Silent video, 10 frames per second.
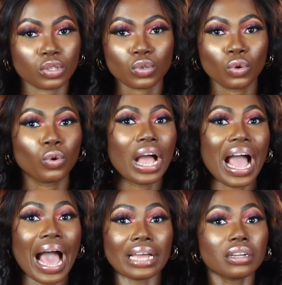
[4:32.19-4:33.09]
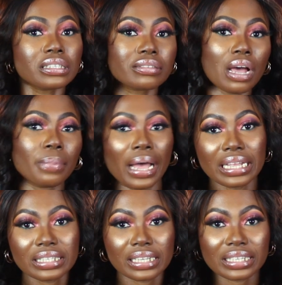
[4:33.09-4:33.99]
So I just grabbed my
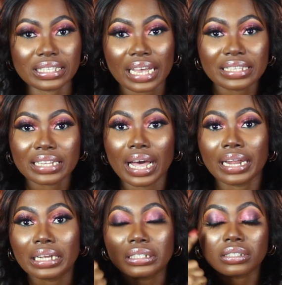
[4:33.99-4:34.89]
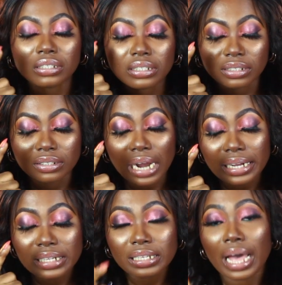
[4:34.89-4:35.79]
hand sanitizer and I
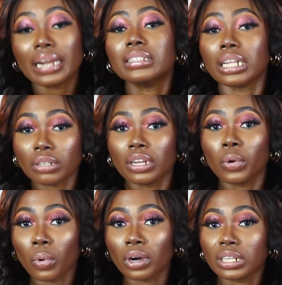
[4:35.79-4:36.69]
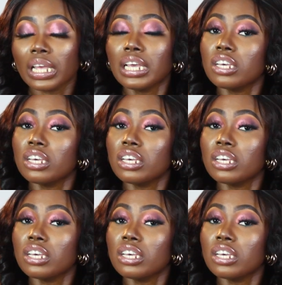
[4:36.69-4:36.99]
tried it and it actually worked.